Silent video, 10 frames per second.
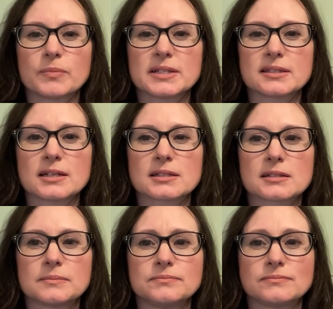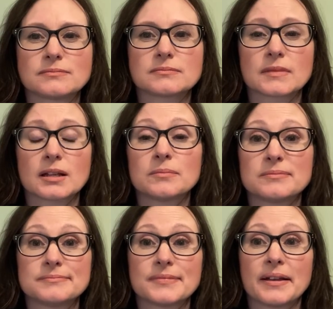business.
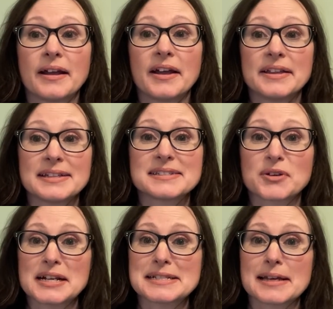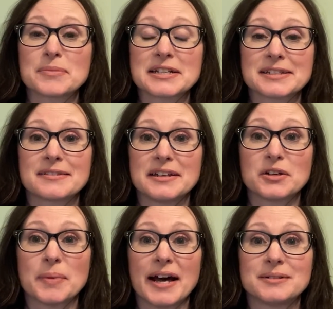That's really something to think
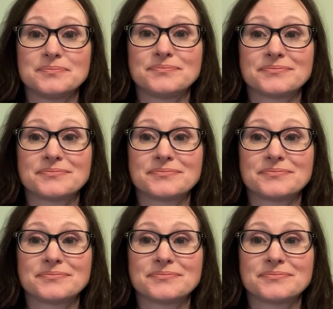about.